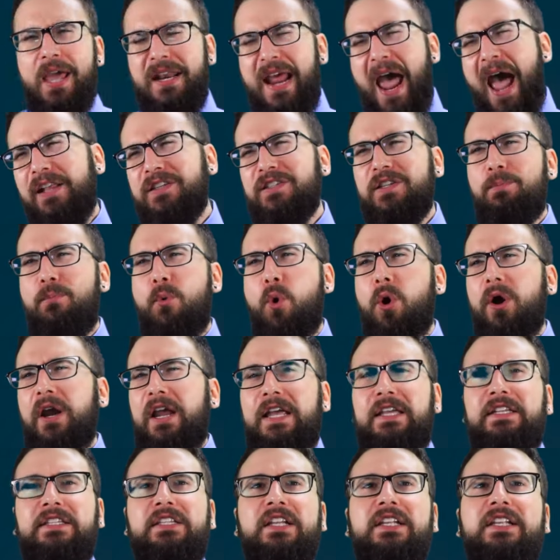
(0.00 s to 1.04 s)
it adds a more
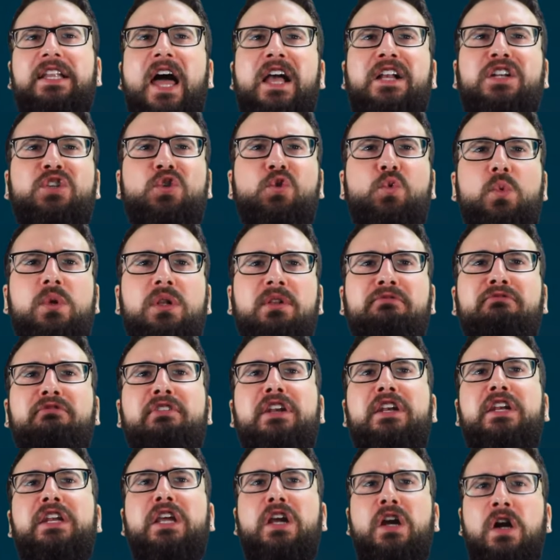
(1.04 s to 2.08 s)
intellectual
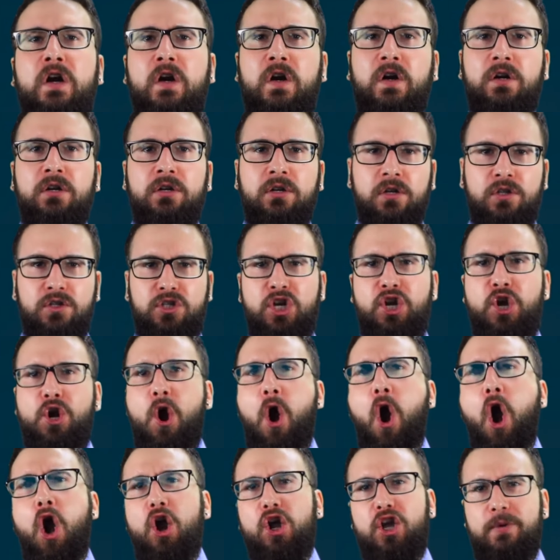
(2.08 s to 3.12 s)
veneer to your
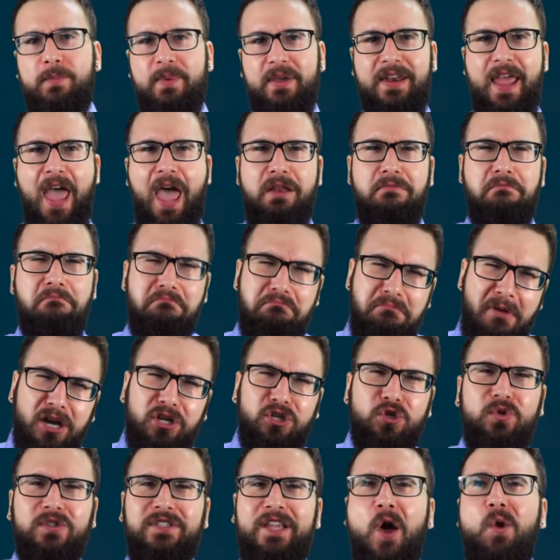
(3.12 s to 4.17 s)
argument and
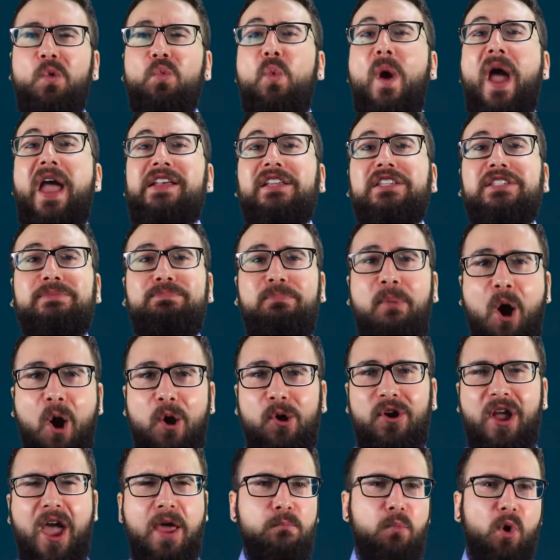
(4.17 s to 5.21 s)
makes you sound way
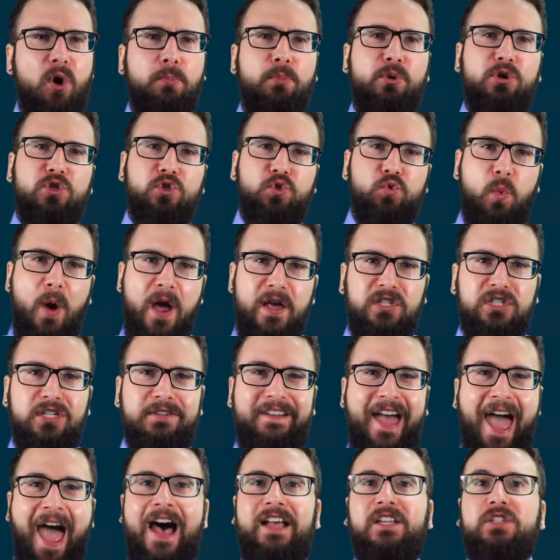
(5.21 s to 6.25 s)
smarter and more
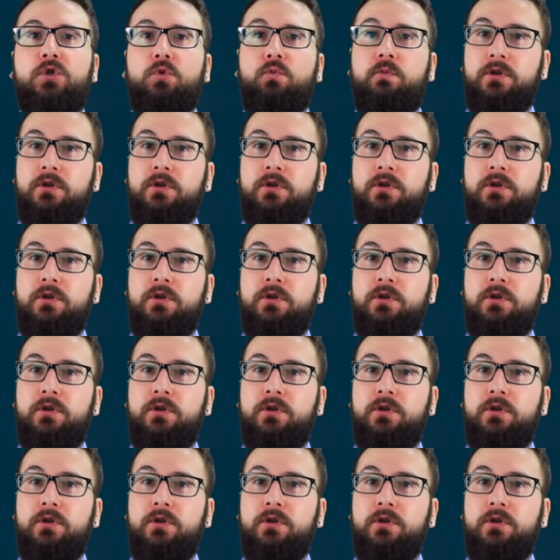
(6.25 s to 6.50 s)
persuasive as a